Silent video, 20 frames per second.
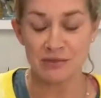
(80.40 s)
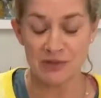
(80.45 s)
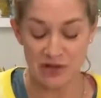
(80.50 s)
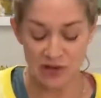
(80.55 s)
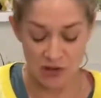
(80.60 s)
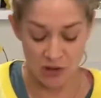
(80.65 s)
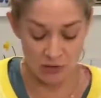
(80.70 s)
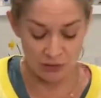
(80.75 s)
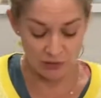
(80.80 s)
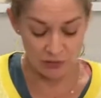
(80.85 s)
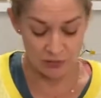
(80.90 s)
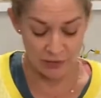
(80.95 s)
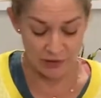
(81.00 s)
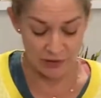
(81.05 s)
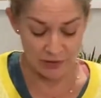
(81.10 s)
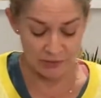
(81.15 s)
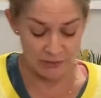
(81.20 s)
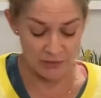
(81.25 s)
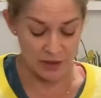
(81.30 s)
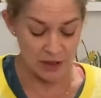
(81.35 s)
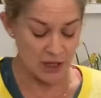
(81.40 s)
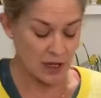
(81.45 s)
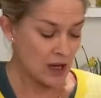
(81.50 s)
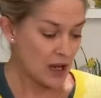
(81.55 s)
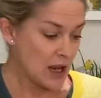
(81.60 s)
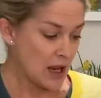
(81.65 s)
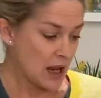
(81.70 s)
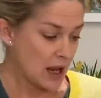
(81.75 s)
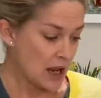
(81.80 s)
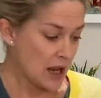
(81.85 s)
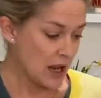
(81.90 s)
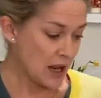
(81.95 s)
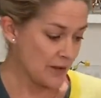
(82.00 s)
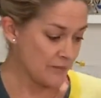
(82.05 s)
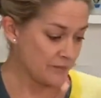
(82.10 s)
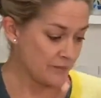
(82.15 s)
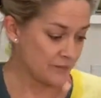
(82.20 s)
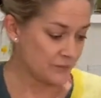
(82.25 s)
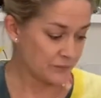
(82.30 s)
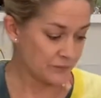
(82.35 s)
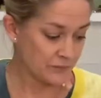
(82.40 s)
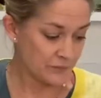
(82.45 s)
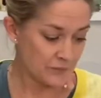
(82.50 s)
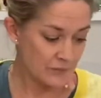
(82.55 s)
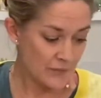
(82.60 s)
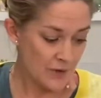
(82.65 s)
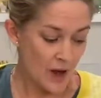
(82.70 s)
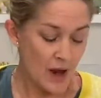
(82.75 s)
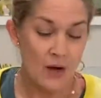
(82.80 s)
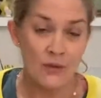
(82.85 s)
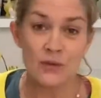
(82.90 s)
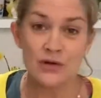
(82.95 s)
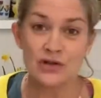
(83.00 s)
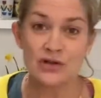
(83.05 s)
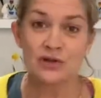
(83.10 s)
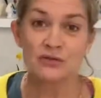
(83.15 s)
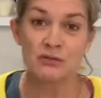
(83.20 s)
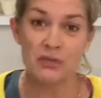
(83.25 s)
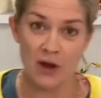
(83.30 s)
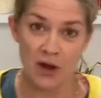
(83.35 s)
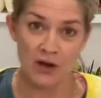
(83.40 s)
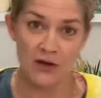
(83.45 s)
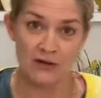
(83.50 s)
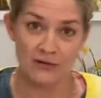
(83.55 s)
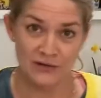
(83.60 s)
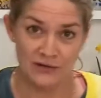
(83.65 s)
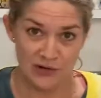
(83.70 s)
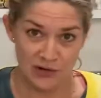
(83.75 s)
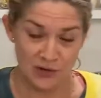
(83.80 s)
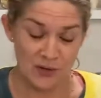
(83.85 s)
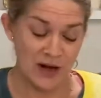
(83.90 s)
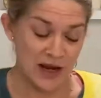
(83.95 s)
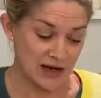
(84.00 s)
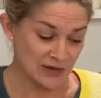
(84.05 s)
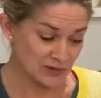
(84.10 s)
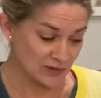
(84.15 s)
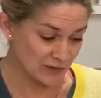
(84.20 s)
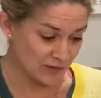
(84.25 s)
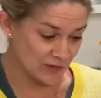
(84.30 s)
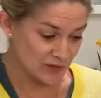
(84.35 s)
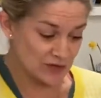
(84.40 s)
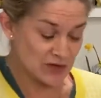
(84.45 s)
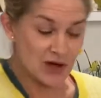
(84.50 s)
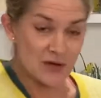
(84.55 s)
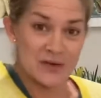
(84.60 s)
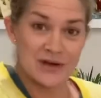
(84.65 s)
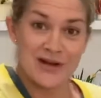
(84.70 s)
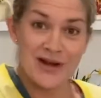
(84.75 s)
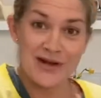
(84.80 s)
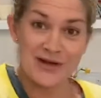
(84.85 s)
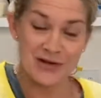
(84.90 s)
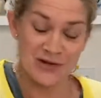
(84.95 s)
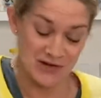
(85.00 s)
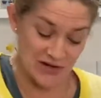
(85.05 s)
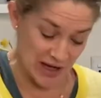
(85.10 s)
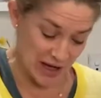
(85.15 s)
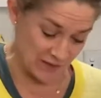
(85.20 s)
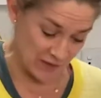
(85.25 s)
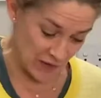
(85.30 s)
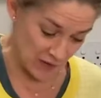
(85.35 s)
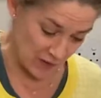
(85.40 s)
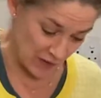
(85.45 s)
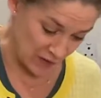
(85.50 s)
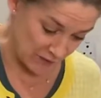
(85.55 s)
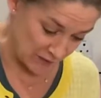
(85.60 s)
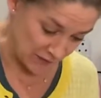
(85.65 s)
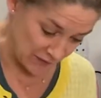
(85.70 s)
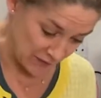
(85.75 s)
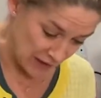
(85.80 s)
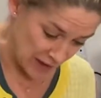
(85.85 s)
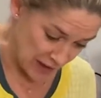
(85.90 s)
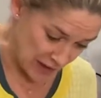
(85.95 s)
salt with them, which could blow your head off. So we don't use that very often.